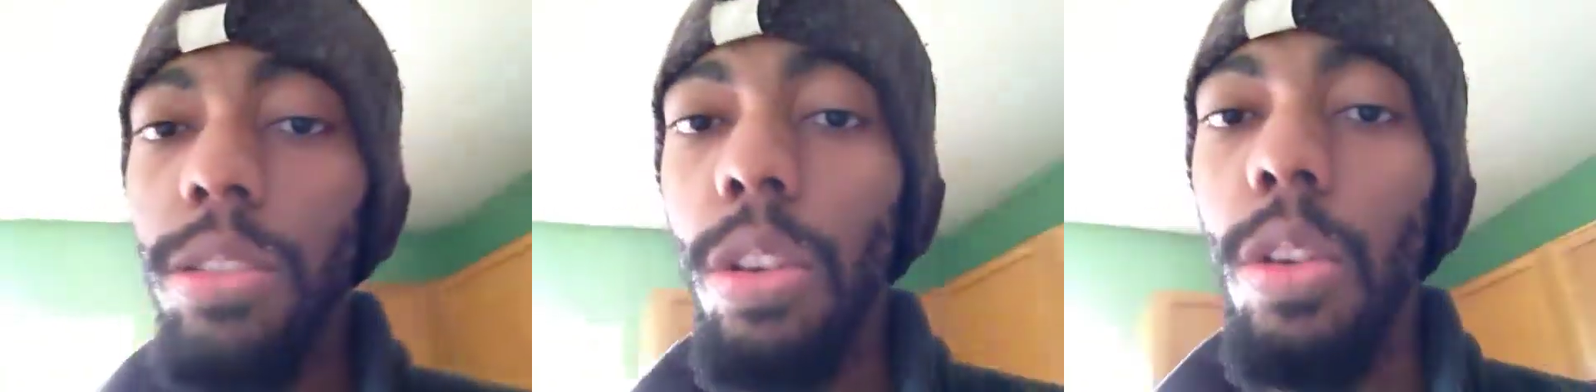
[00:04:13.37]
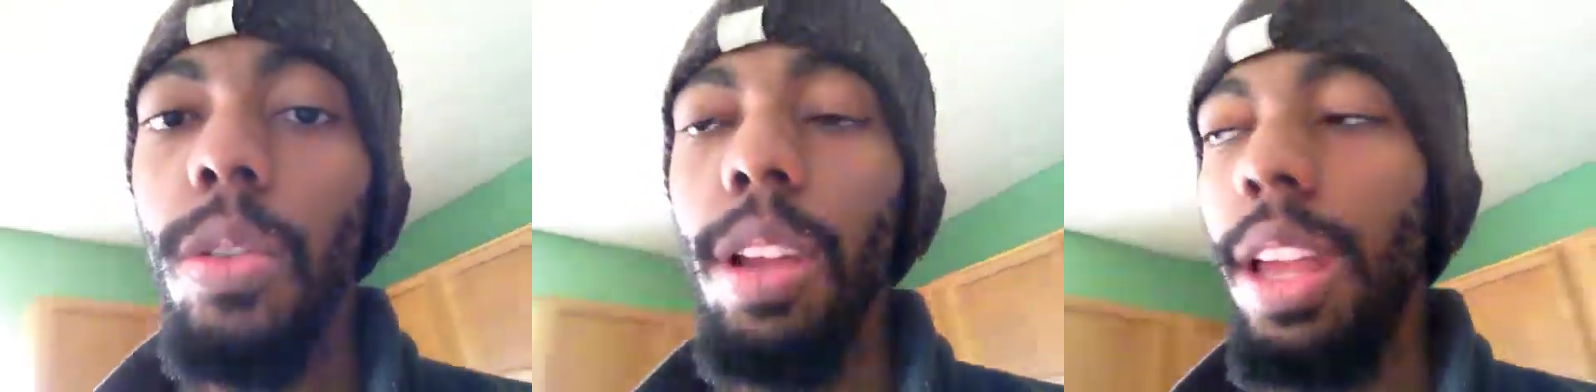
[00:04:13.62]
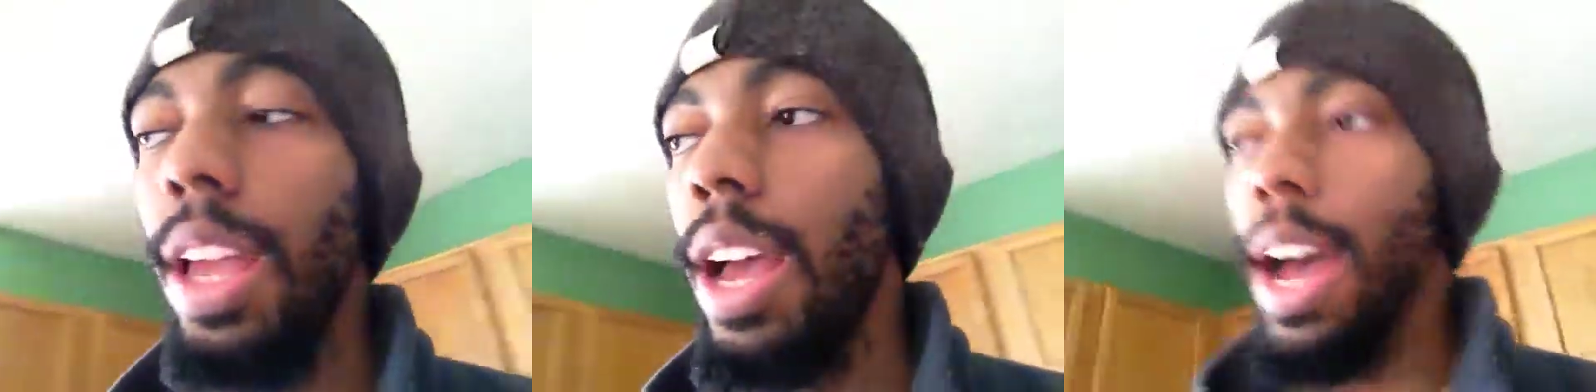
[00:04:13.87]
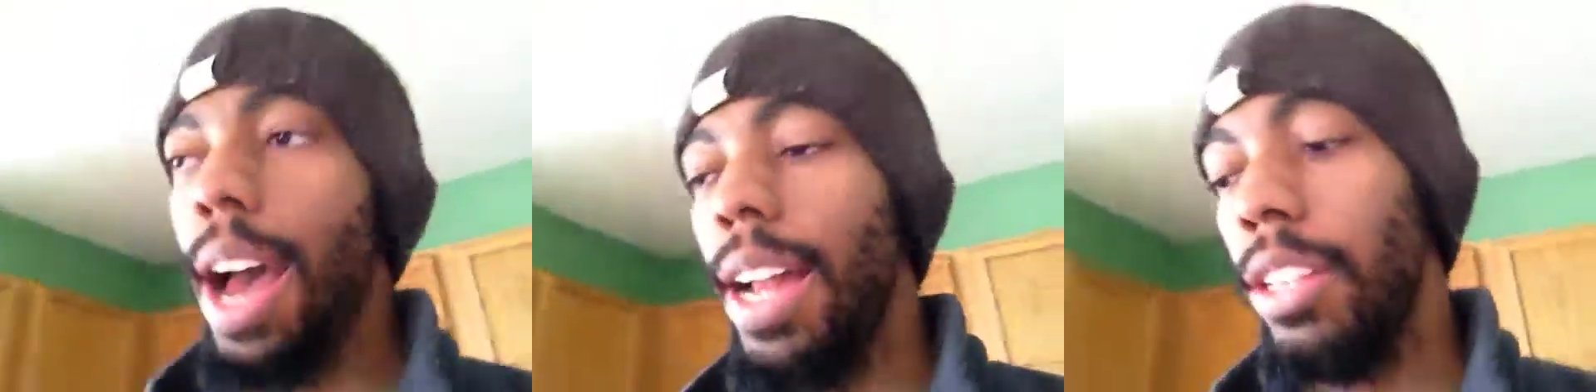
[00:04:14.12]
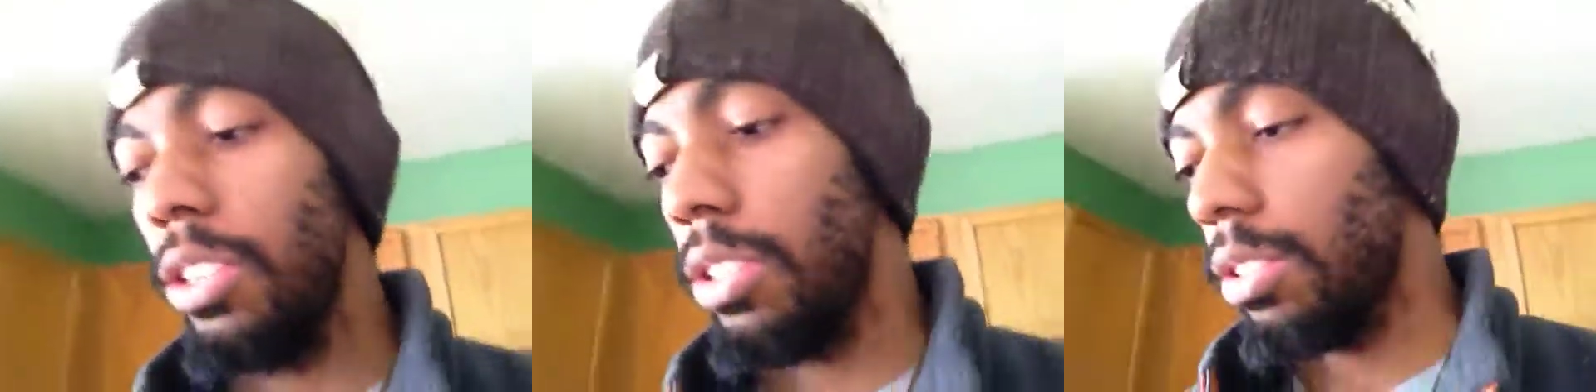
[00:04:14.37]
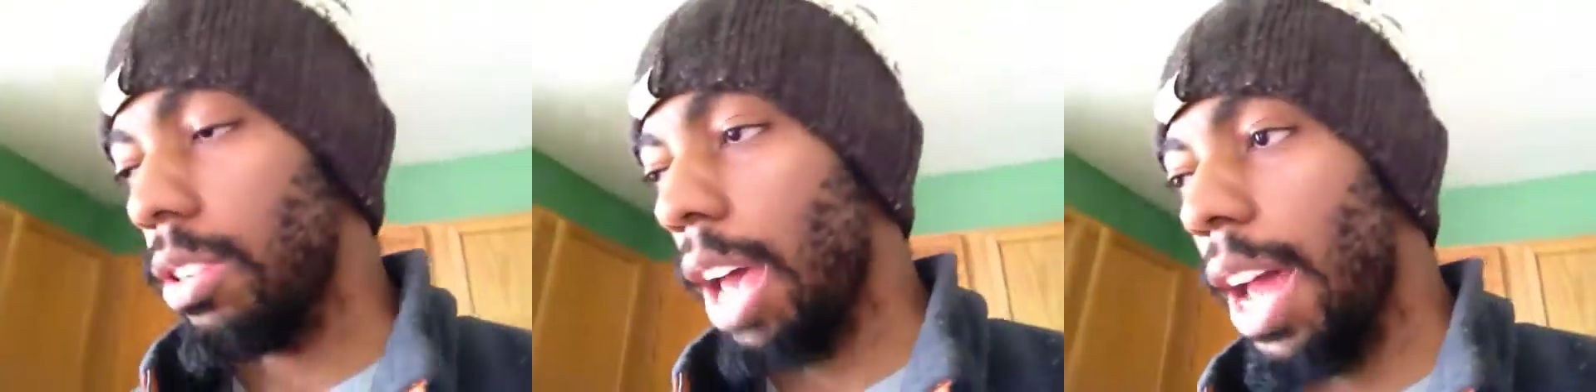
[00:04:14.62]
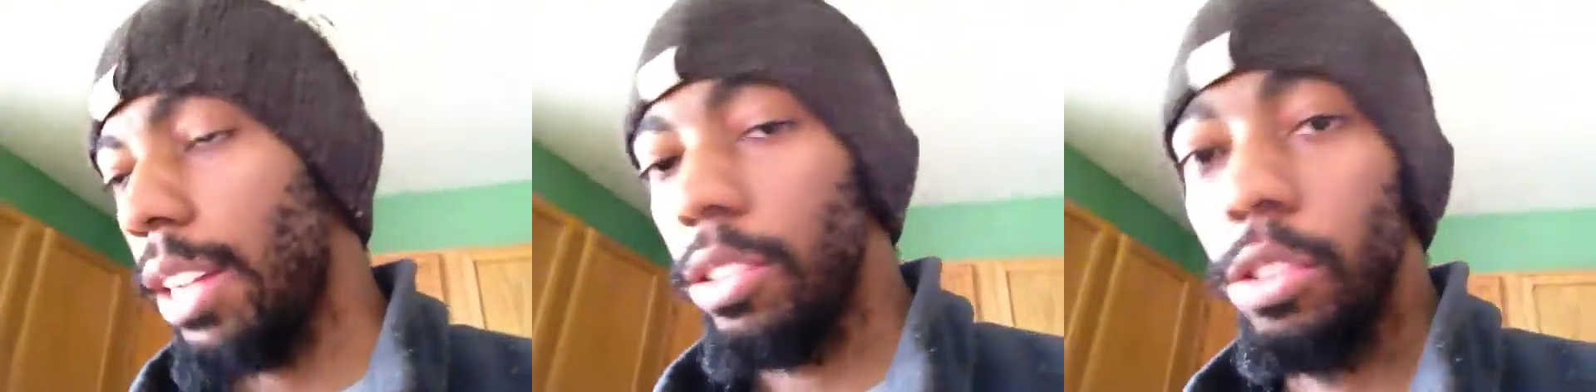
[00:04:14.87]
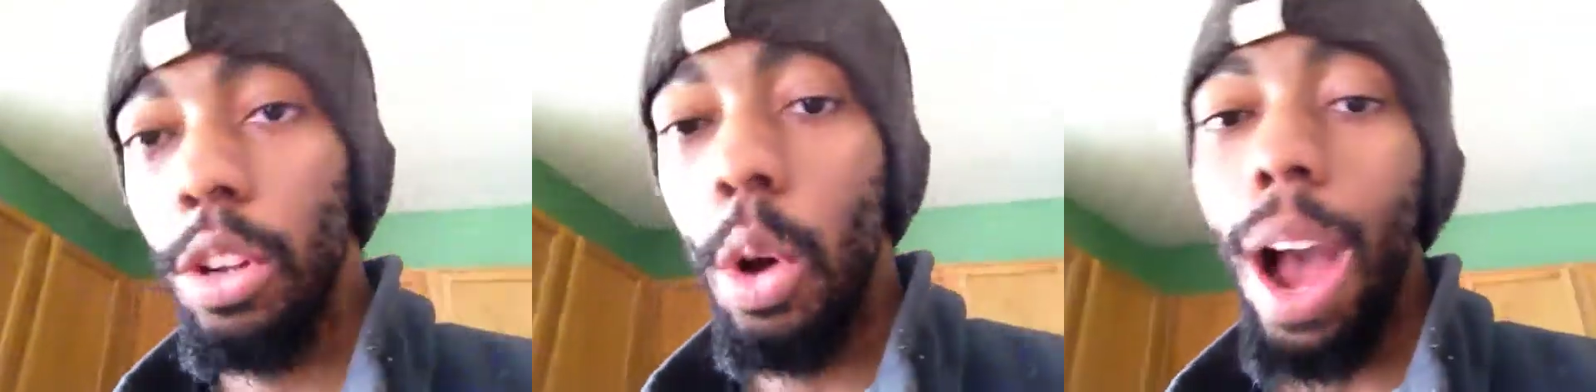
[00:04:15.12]
So I
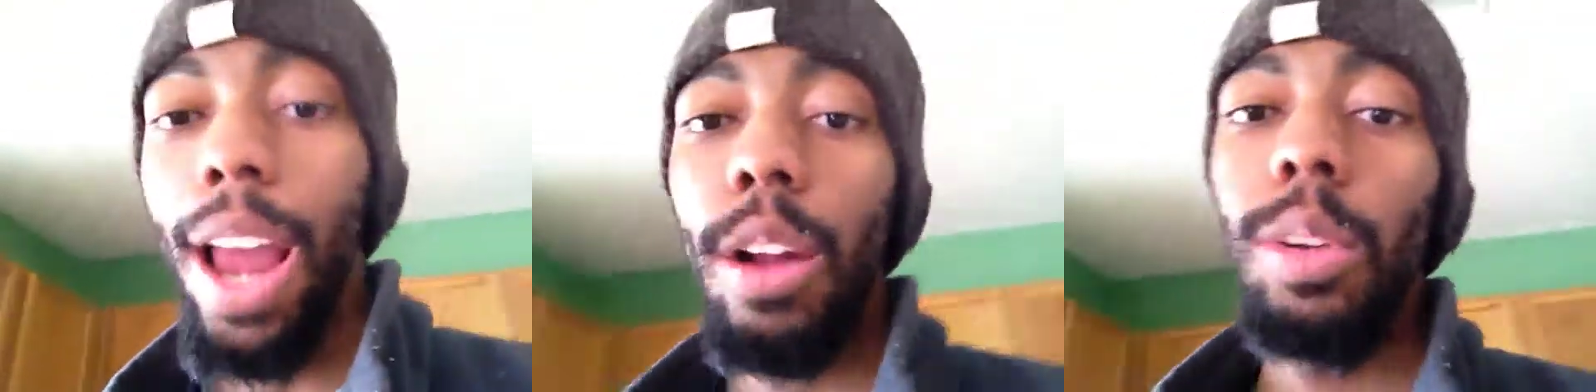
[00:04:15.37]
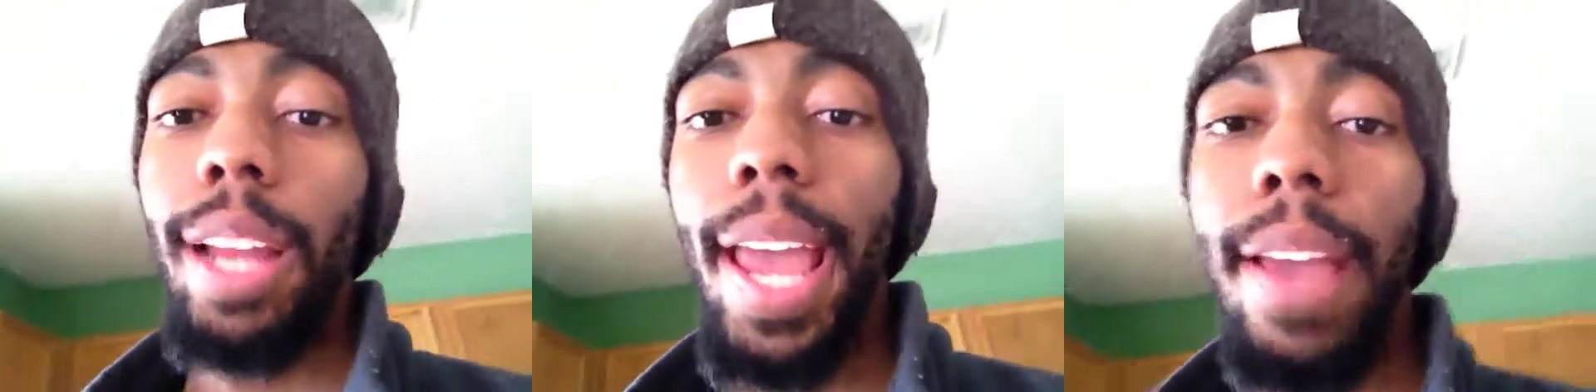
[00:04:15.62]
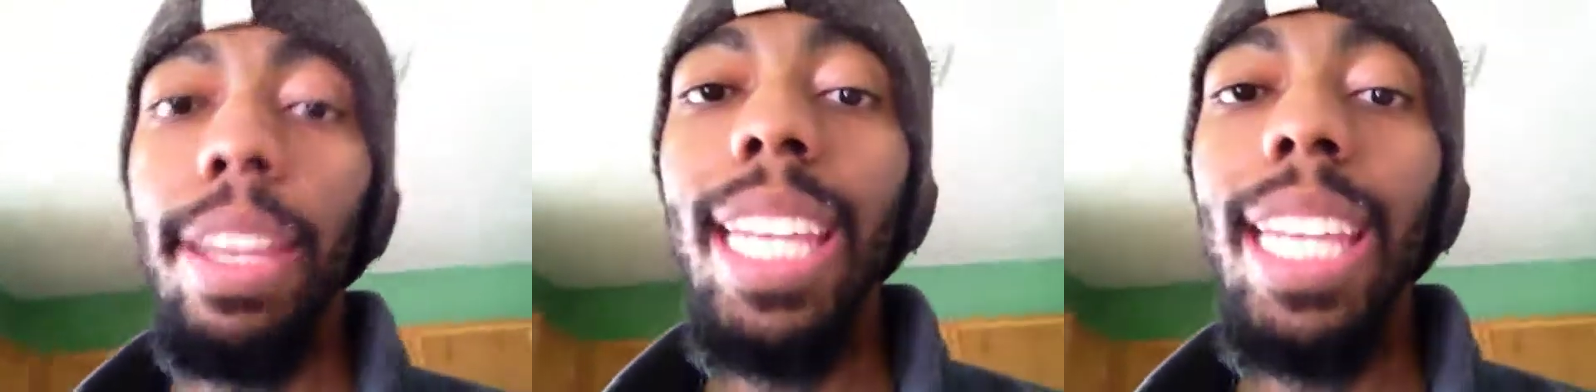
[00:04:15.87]
don't want to have